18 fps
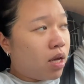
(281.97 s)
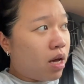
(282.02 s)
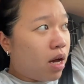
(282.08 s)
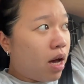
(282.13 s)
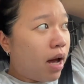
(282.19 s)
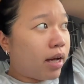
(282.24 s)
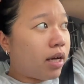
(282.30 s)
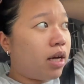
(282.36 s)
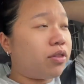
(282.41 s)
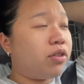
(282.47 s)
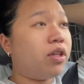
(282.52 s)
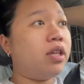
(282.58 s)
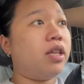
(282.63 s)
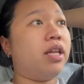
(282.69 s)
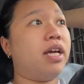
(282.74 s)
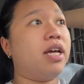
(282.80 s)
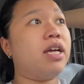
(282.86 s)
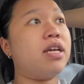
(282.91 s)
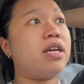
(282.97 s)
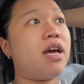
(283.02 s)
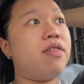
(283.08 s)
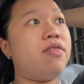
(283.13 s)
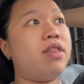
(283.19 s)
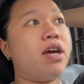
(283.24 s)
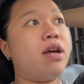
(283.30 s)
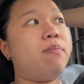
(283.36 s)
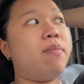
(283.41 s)
I got the link,
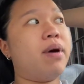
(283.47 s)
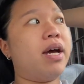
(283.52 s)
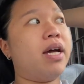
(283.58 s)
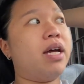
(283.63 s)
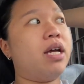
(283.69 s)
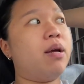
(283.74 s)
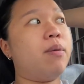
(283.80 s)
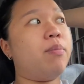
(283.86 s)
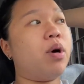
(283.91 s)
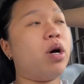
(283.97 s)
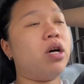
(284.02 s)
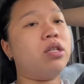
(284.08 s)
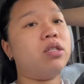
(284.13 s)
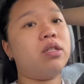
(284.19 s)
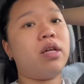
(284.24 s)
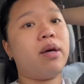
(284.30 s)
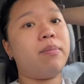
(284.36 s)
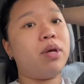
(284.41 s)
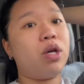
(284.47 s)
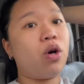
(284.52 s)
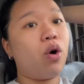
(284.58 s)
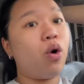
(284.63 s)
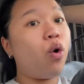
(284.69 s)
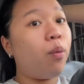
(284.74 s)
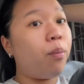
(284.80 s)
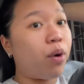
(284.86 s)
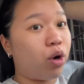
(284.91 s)
and then my boss let me go
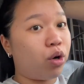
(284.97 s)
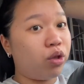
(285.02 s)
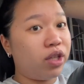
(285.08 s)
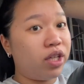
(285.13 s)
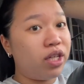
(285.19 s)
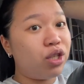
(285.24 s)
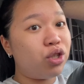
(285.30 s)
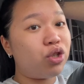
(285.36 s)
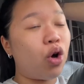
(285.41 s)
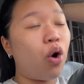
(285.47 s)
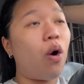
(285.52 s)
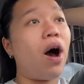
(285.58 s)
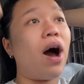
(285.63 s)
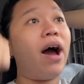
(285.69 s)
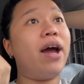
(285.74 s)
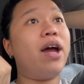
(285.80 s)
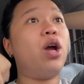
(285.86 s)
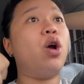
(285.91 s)
home early, so I